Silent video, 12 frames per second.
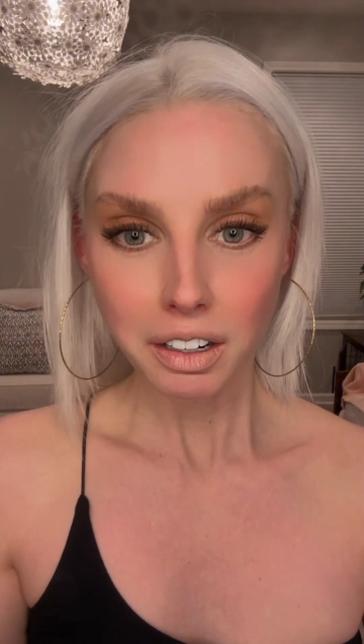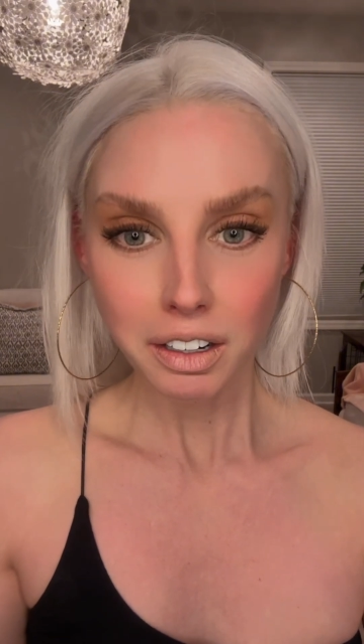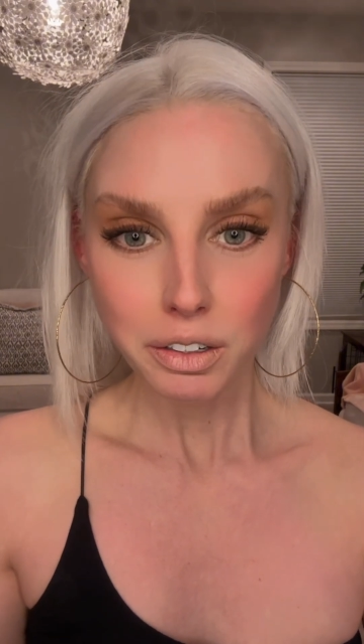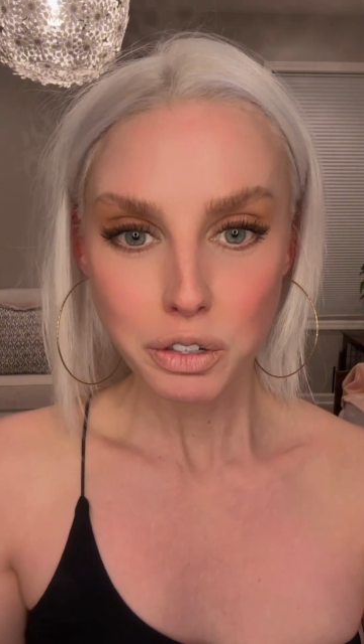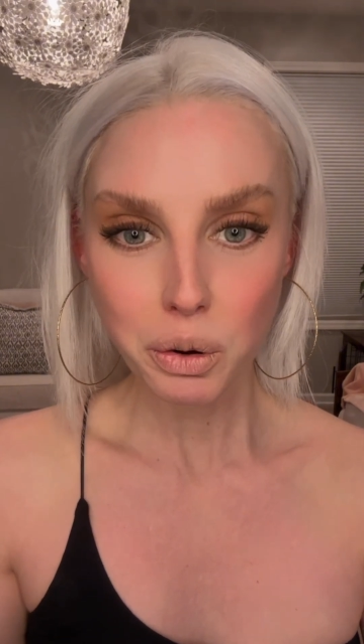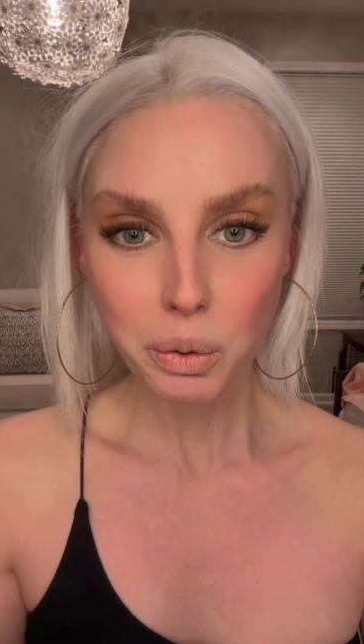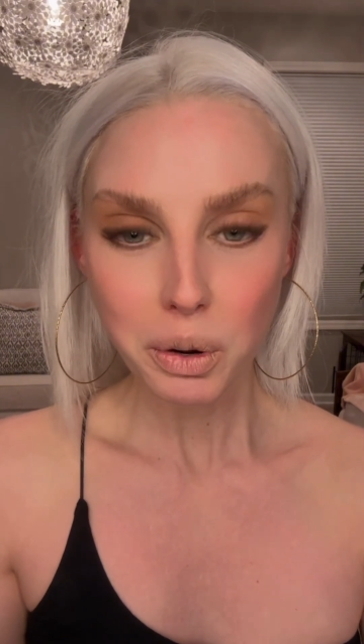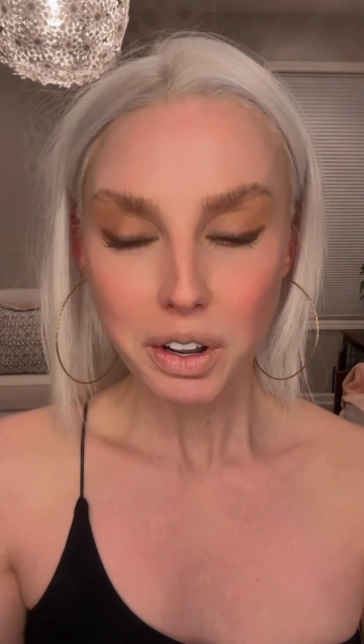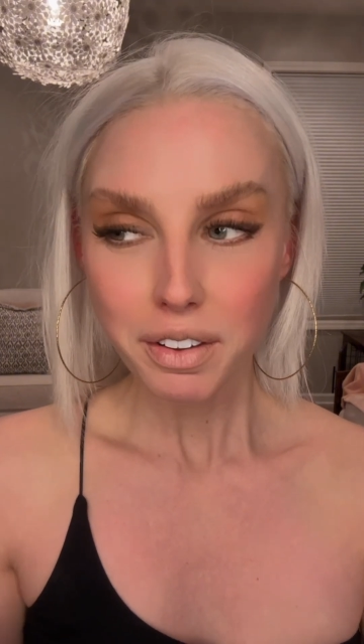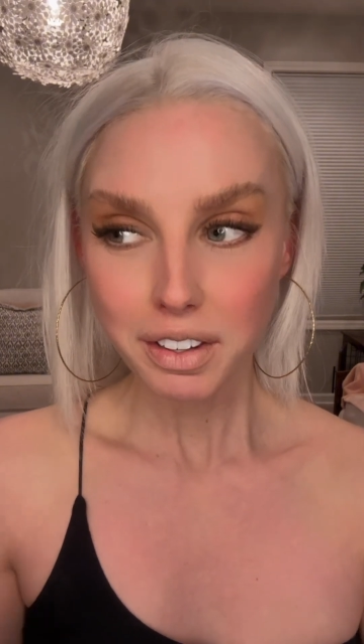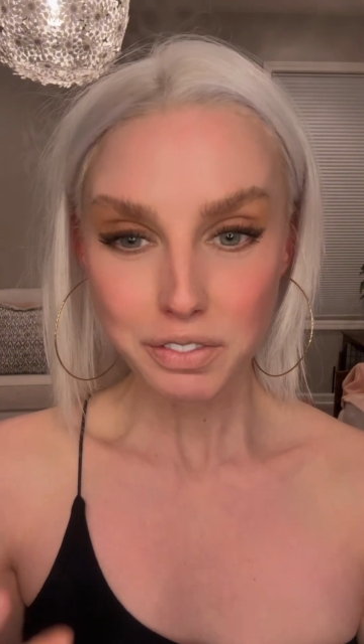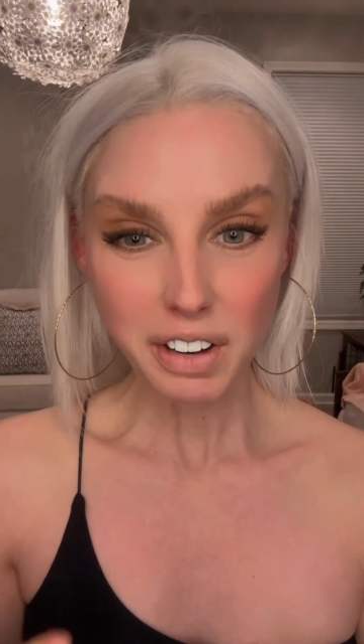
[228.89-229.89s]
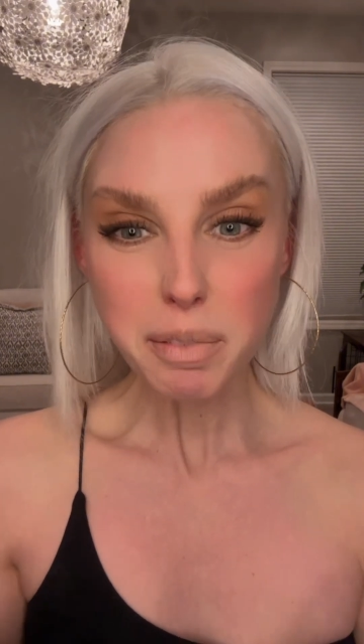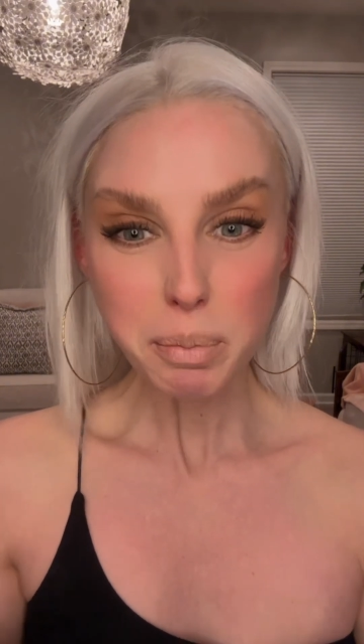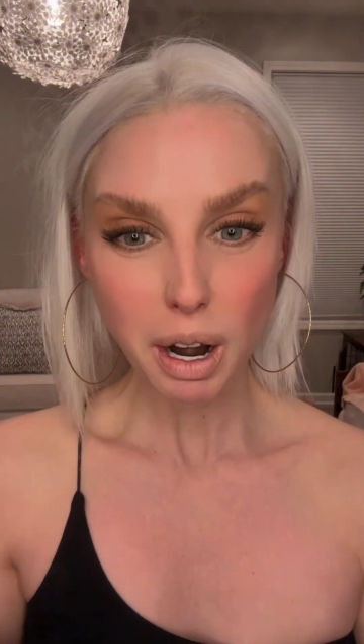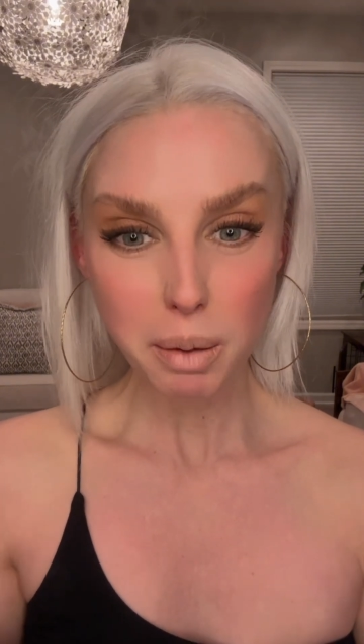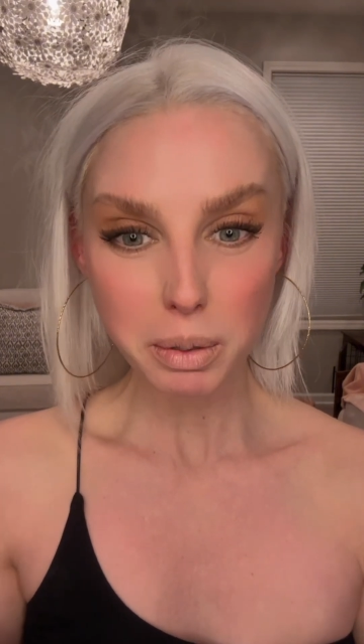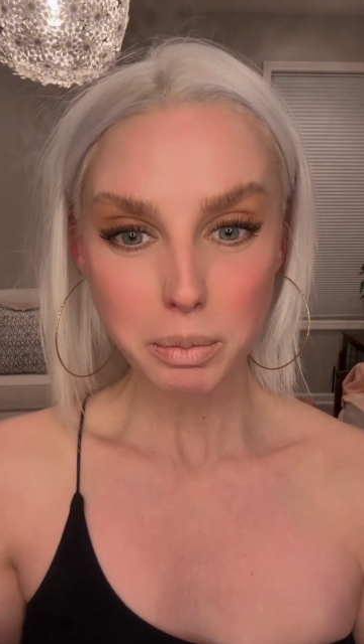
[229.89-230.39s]
So that's 5
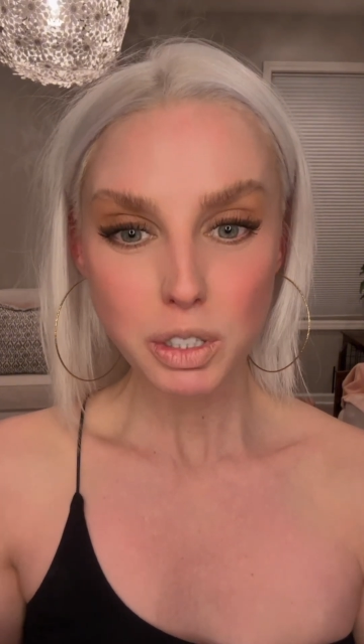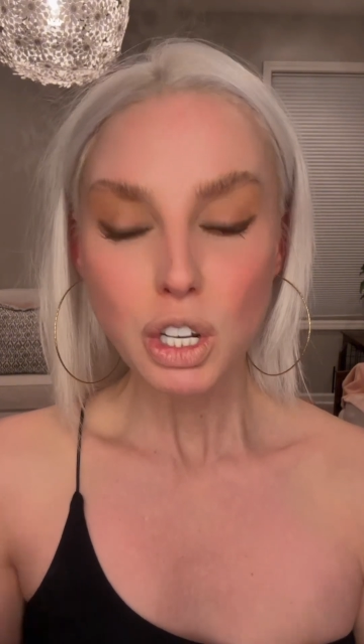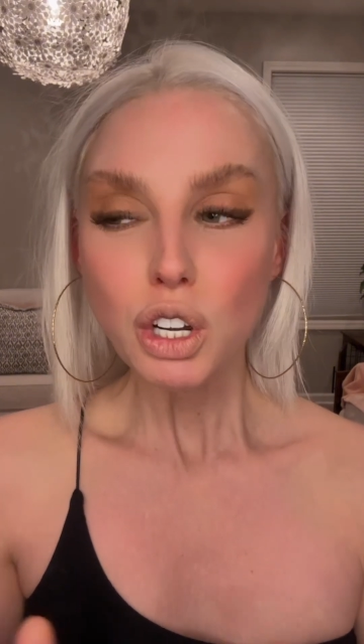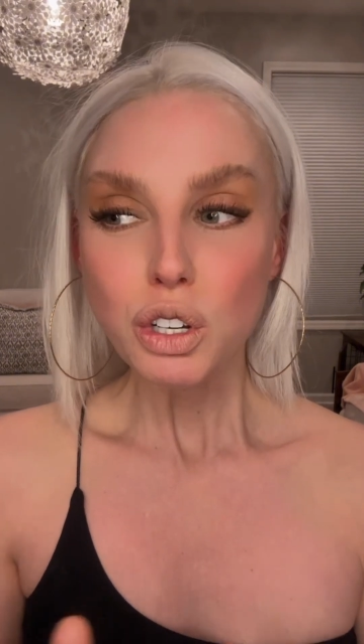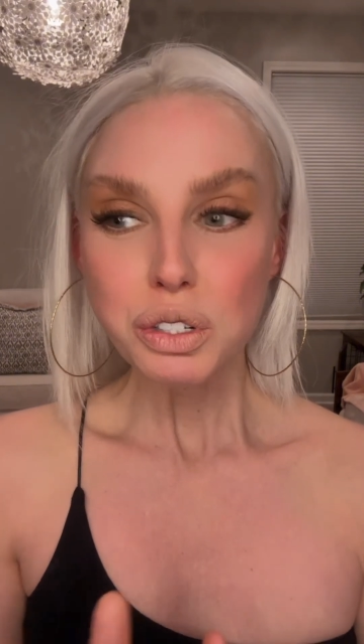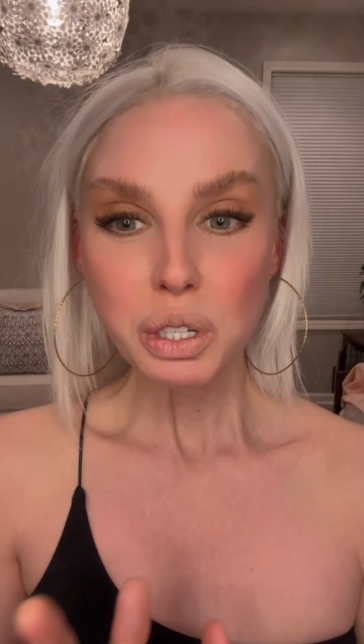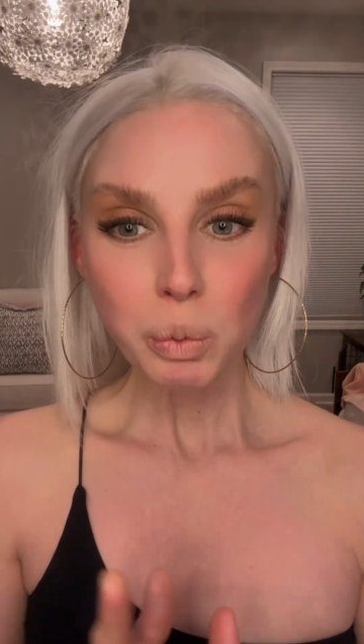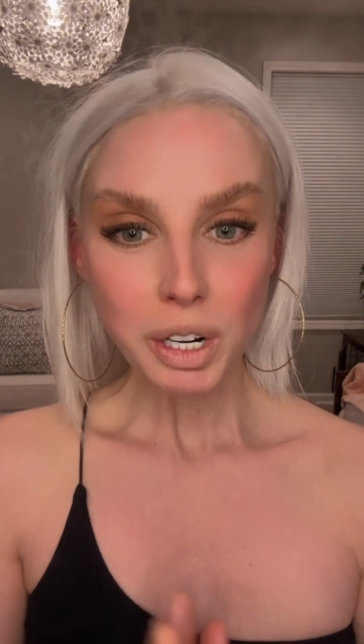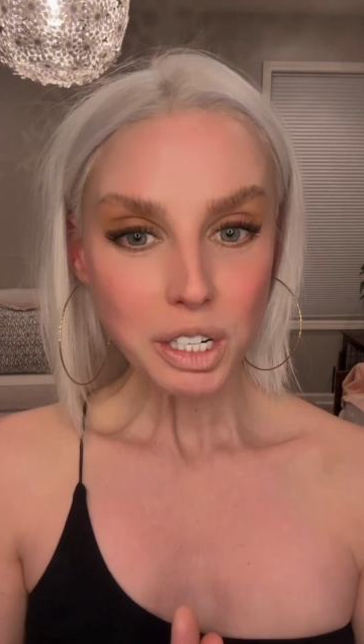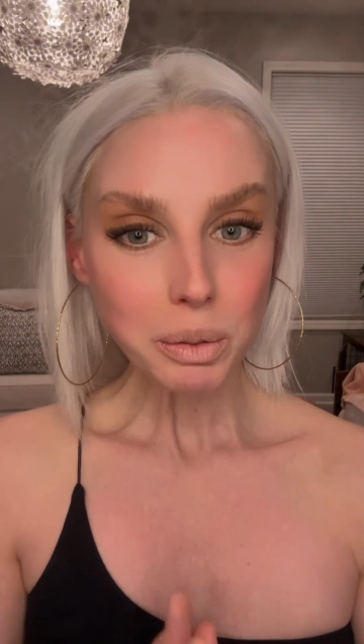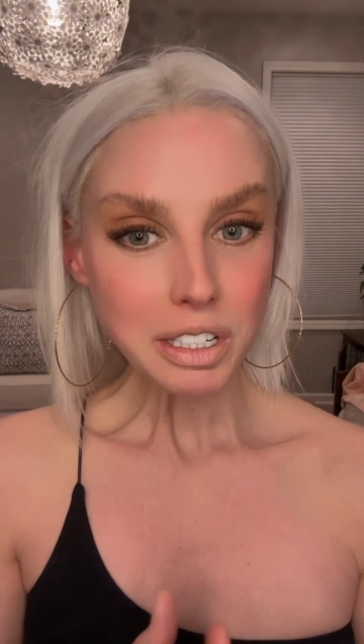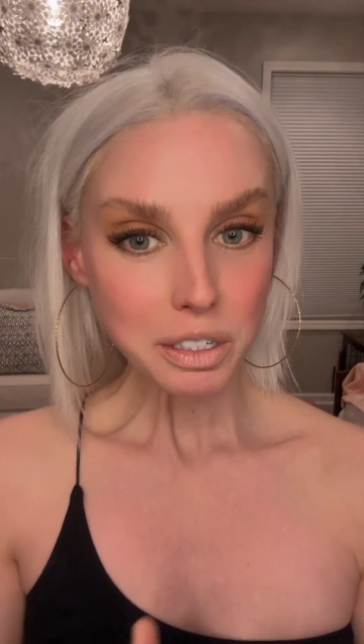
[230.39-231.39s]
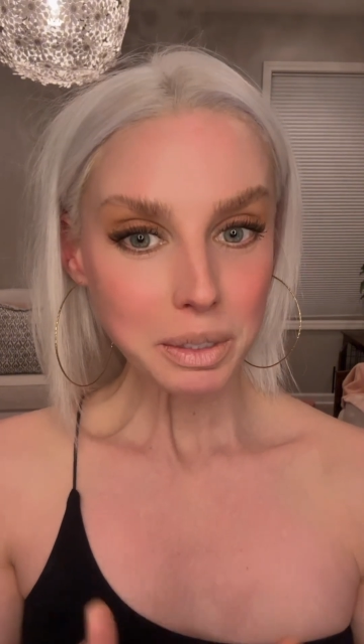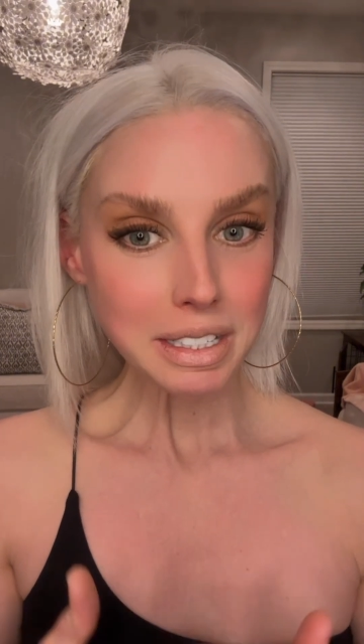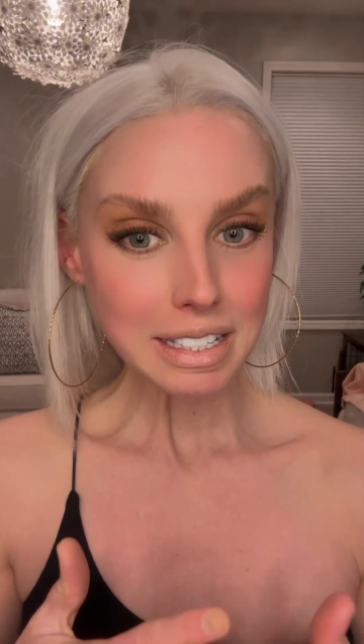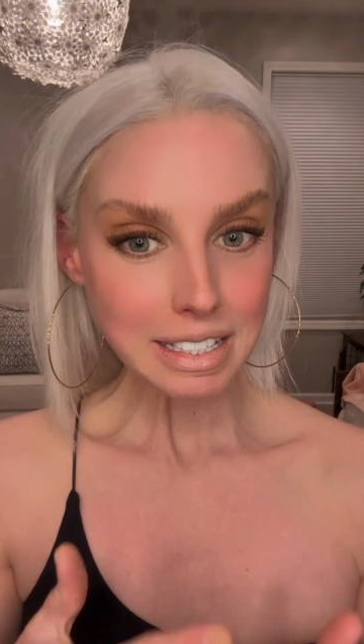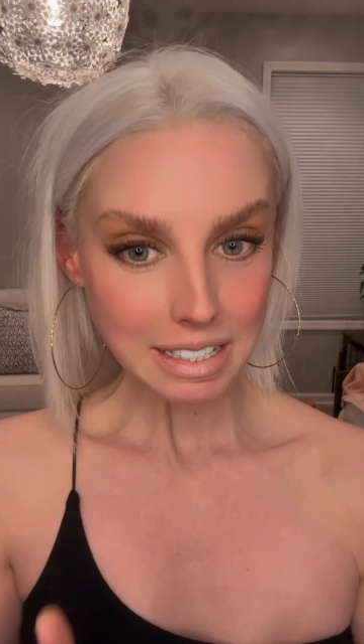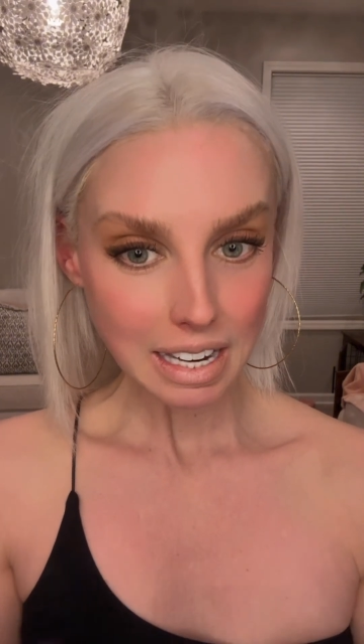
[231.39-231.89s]
problems. So what you would do
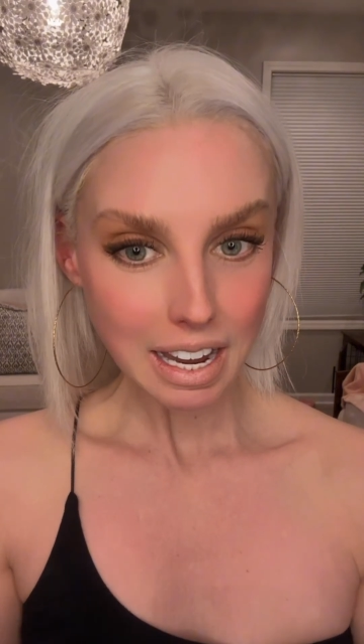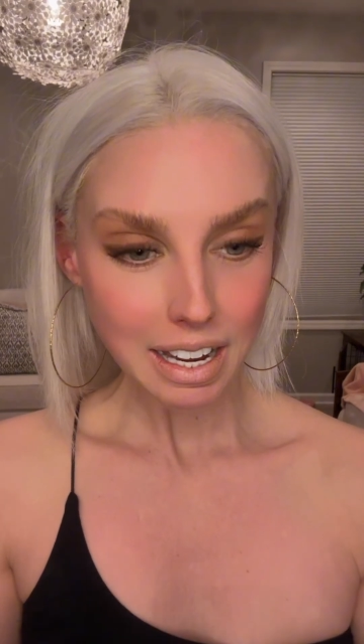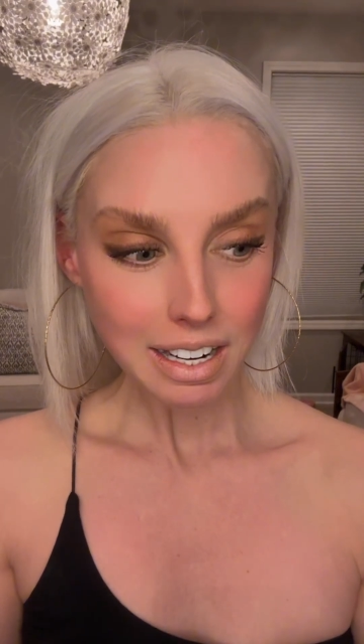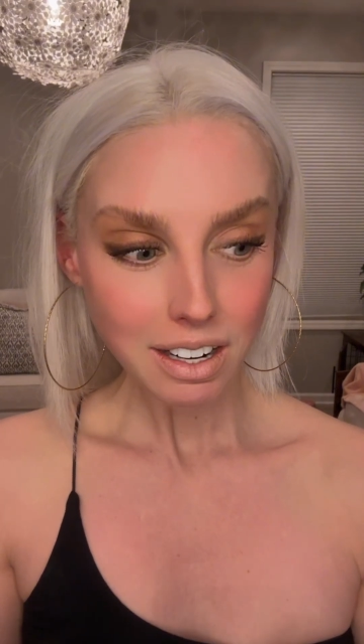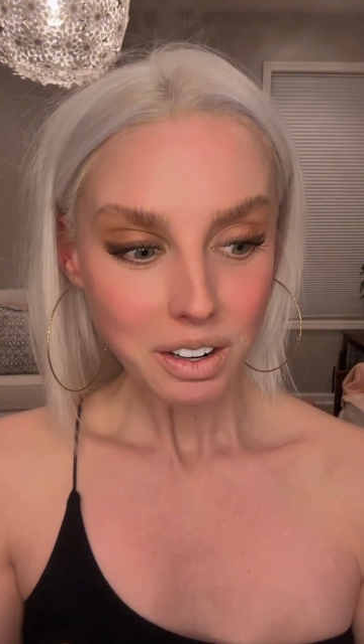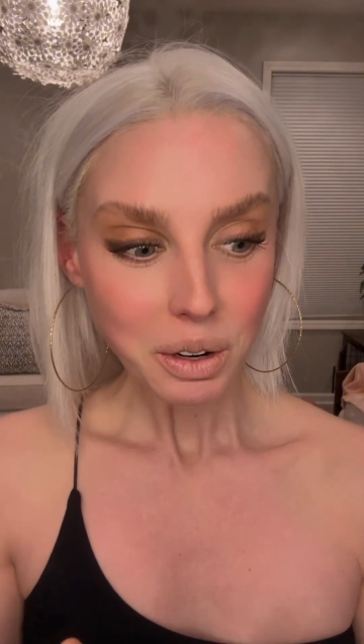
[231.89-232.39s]
instead